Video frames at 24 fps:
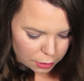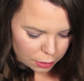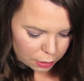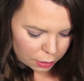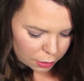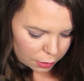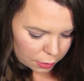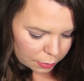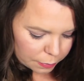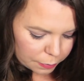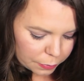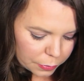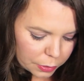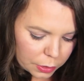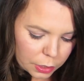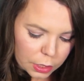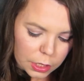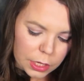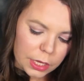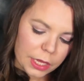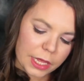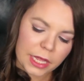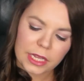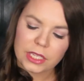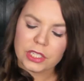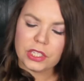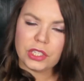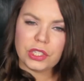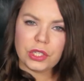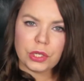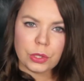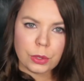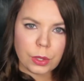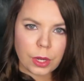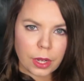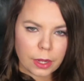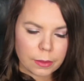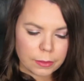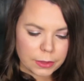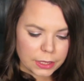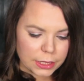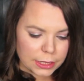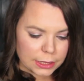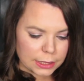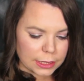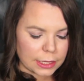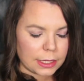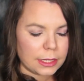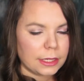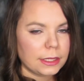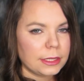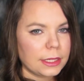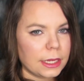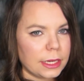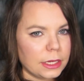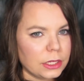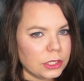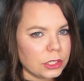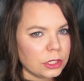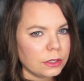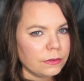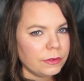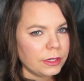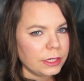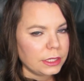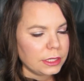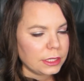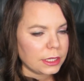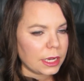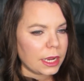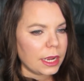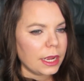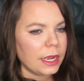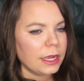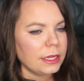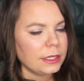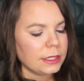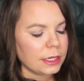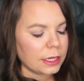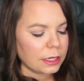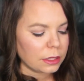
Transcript: Um, it's two gummies is a serving size.